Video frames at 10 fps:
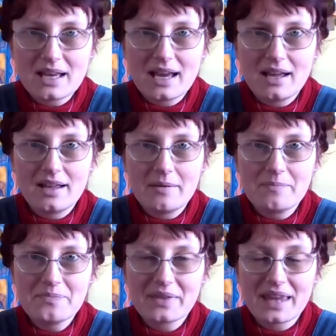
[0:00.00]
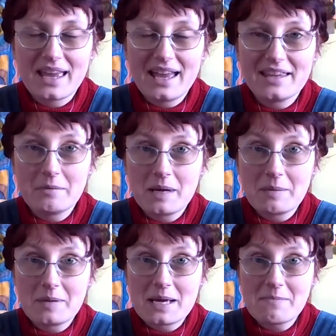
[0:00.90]
and then
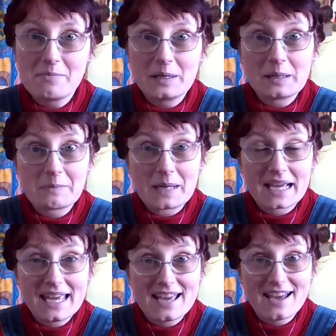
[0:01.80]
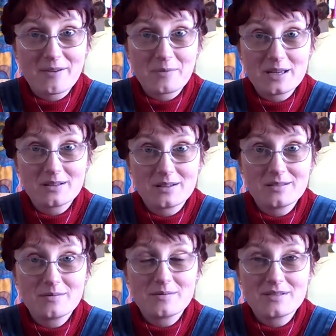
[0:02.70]
maybe bring them back here and we can
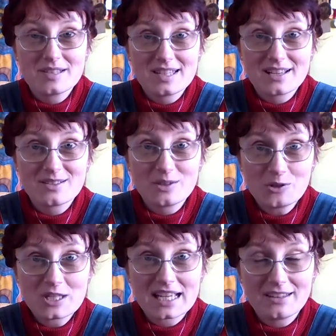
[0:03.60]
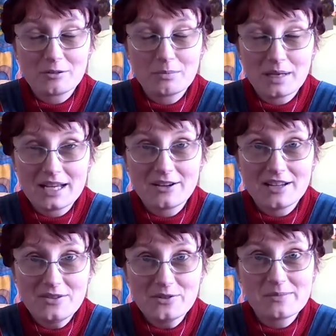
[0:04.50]
sing a song together and play our
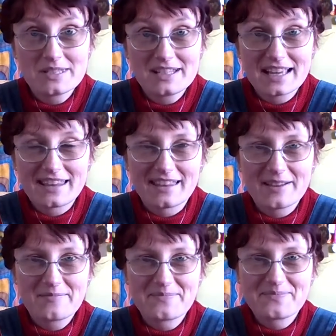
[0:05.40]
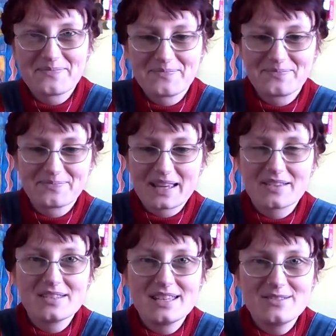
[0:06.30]
instruments together. I'll
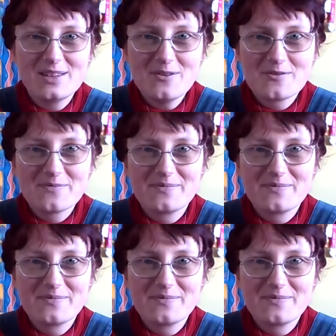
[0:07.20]
see you soon.